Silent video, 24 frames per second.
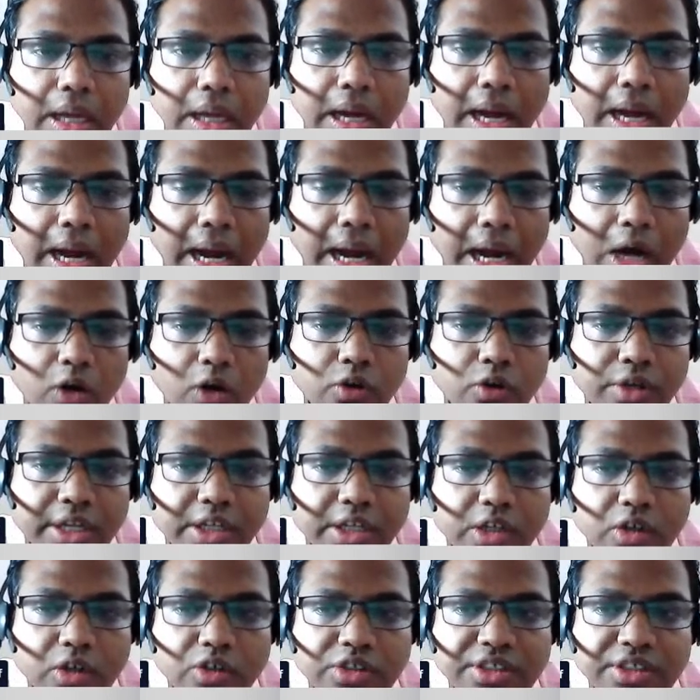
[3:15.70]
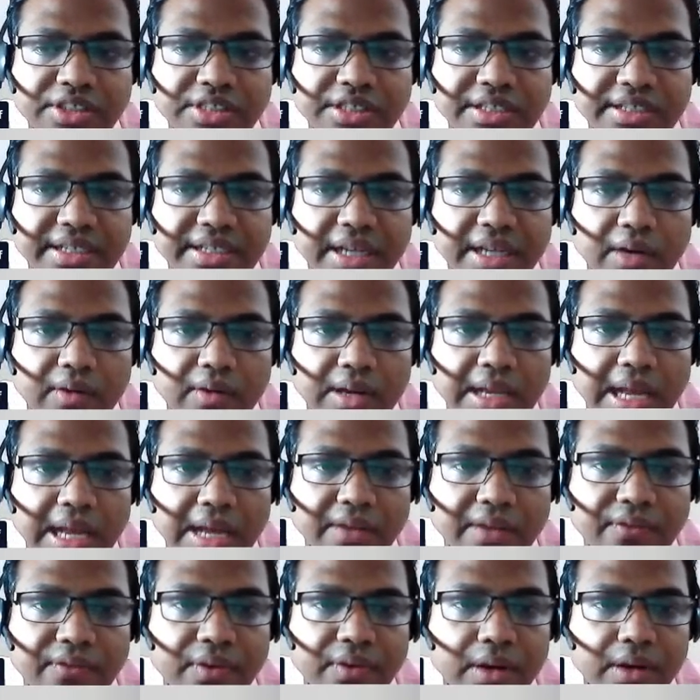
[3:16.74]
How technology changing our
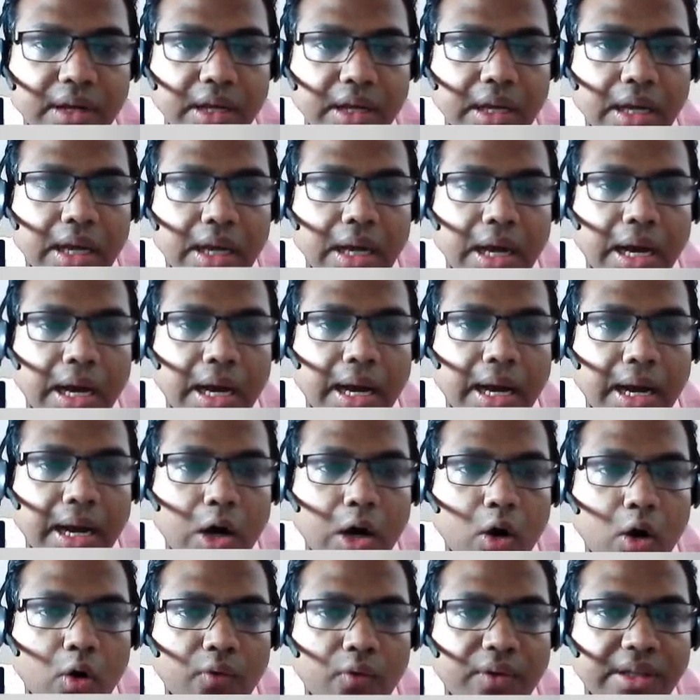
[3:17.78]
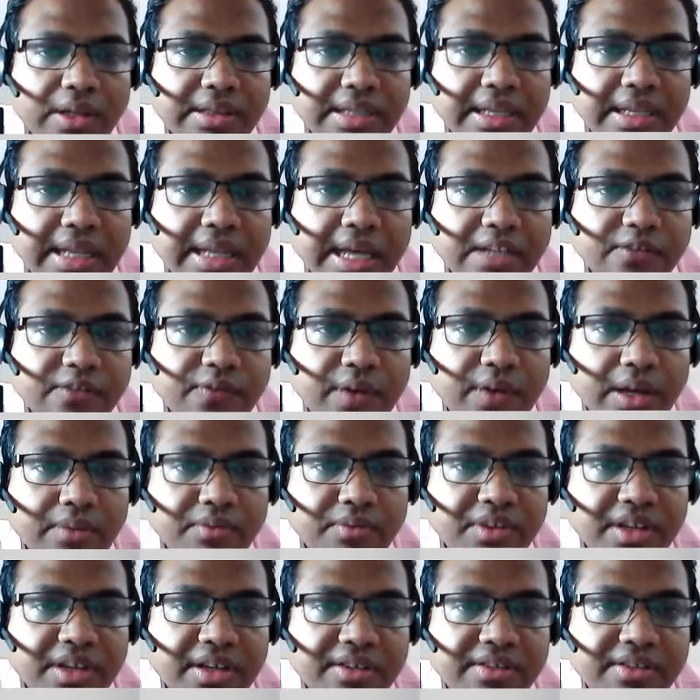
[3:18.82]
life? Over the last
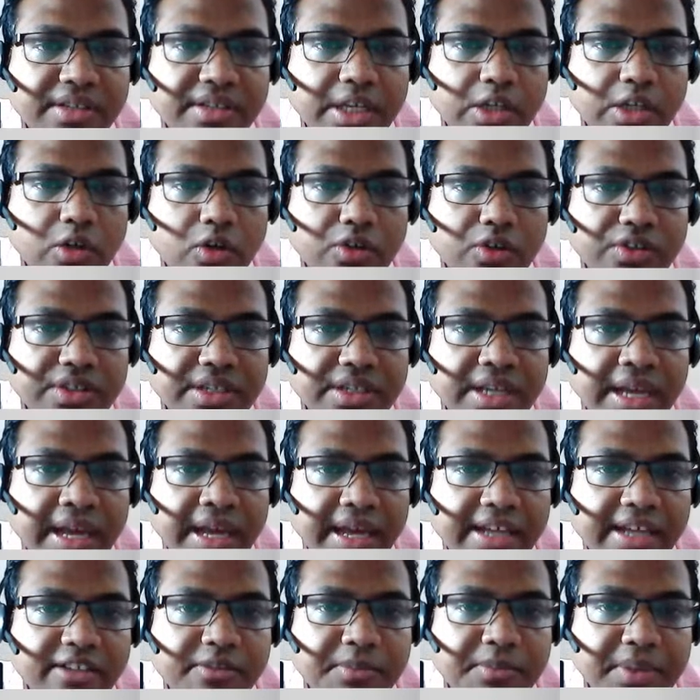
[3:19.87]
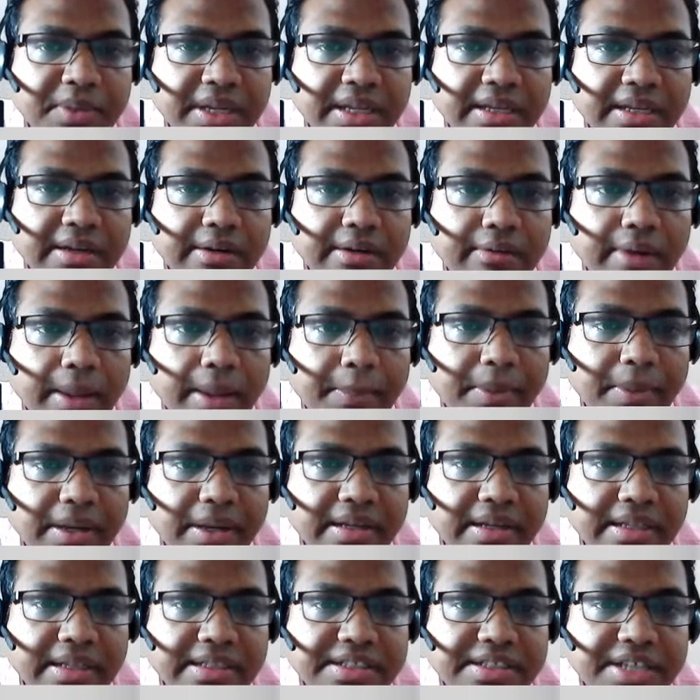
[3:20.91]
5 years, technology has been
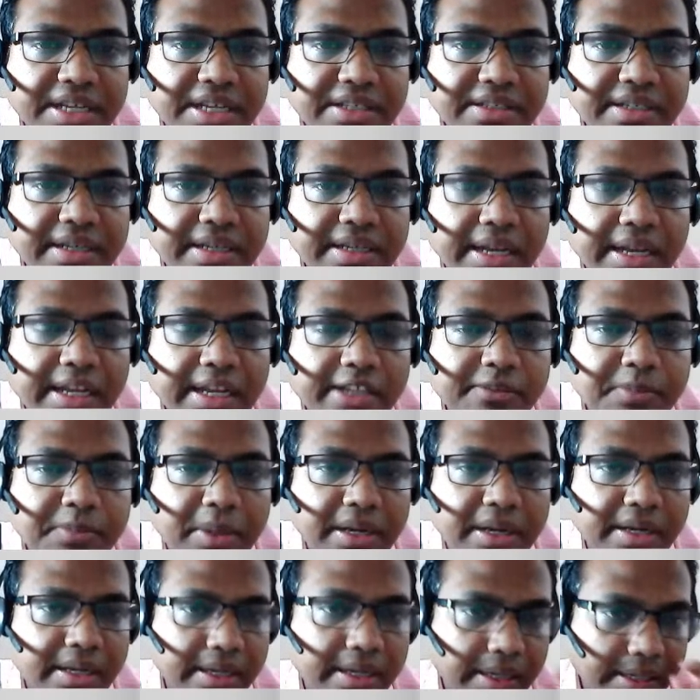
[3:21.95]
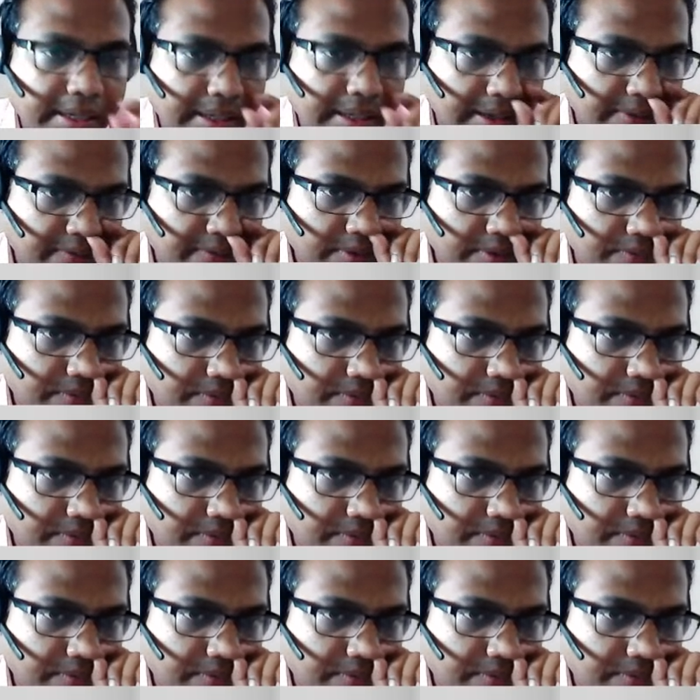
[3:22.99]
rapidly changing and expanding in every